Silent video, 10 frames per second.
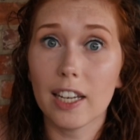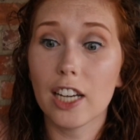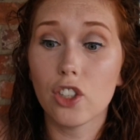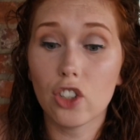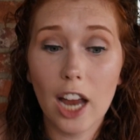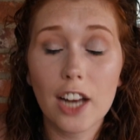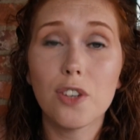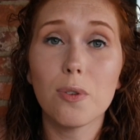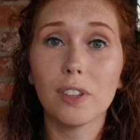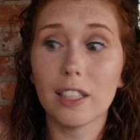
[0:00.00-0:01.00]
Like I
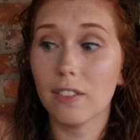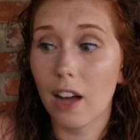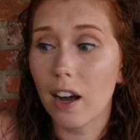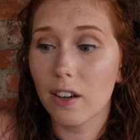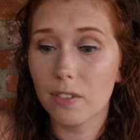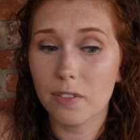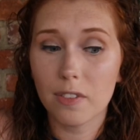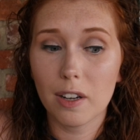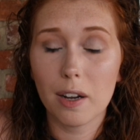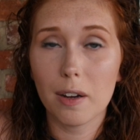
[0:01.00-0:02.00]
genuinely love
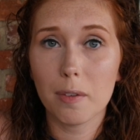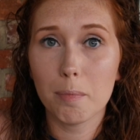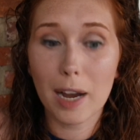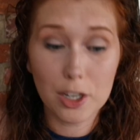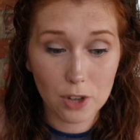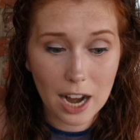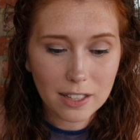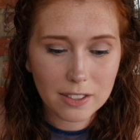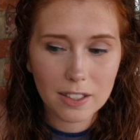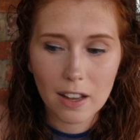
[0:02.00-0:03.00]
my
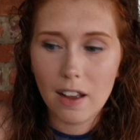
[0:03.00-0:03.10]
dress,